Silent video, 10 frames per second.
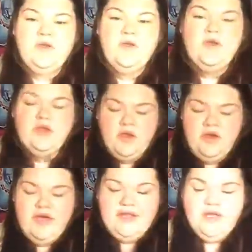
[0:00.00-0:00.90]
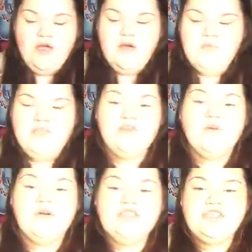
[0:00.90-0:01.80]
Go ahead and comment your
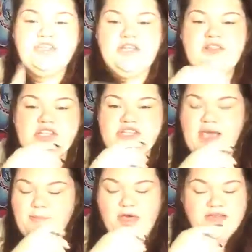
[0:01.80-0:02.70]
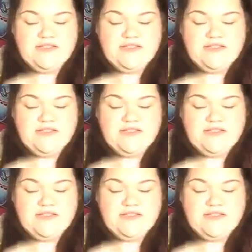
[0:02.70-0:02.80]
question in the chat box.